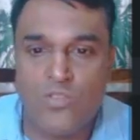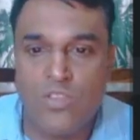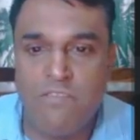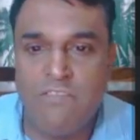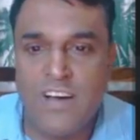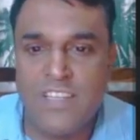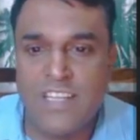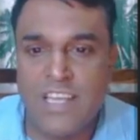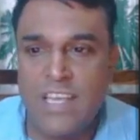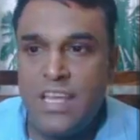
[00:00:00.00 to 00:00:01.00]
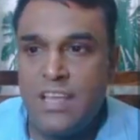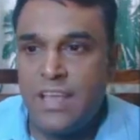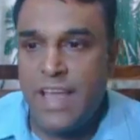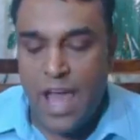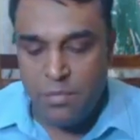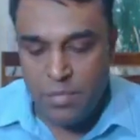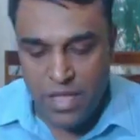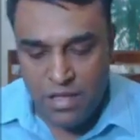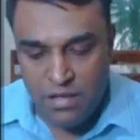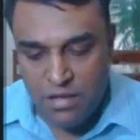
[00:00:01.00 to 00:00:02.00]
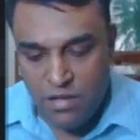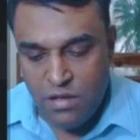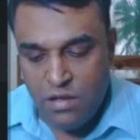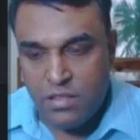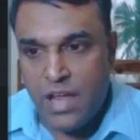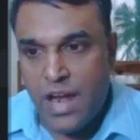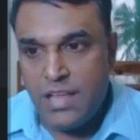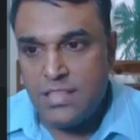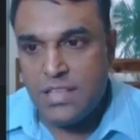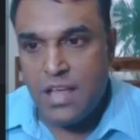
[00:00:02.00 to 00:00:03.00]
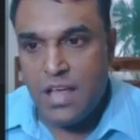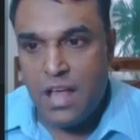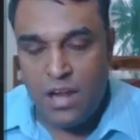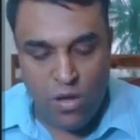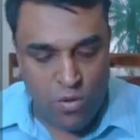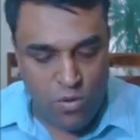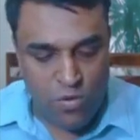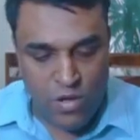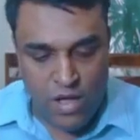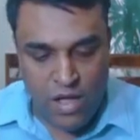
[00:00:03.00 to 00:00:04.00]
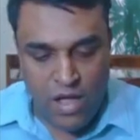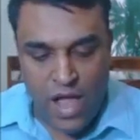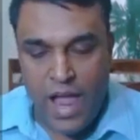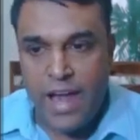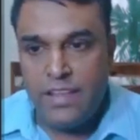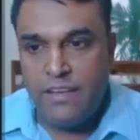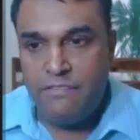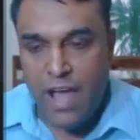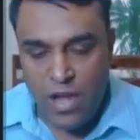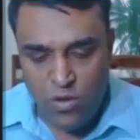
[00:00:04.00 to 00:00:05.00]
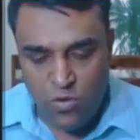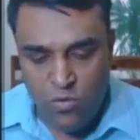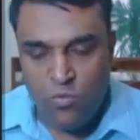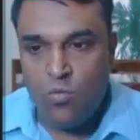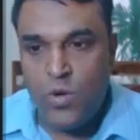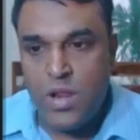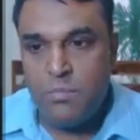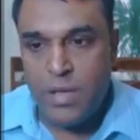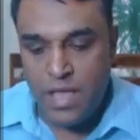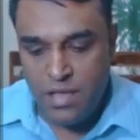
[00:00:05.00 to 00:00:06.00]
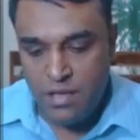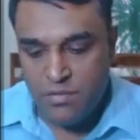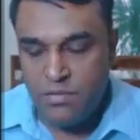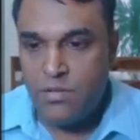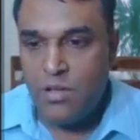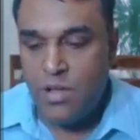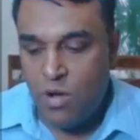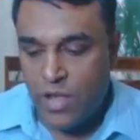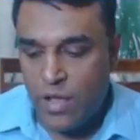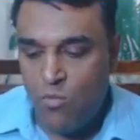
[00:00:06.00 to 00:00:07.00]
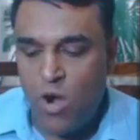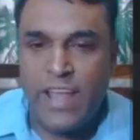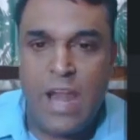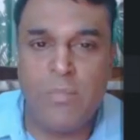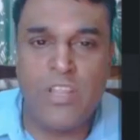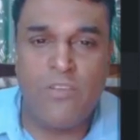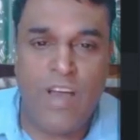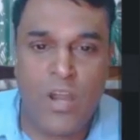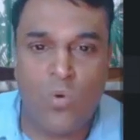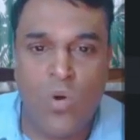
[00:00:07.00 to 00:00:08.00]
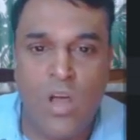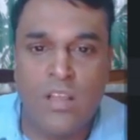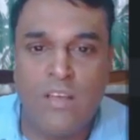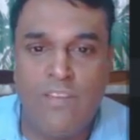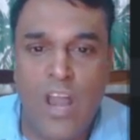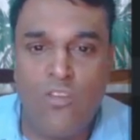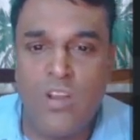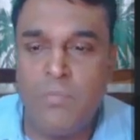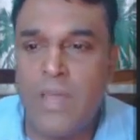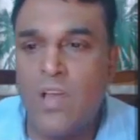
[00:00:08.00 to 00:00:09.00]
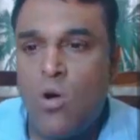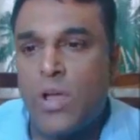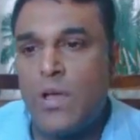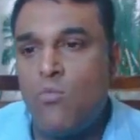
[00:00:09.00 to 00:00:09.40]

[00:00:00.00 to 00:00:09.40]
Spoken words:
So the first key can be that is hello, and the value will be okay. What can be the value? The value will be okay.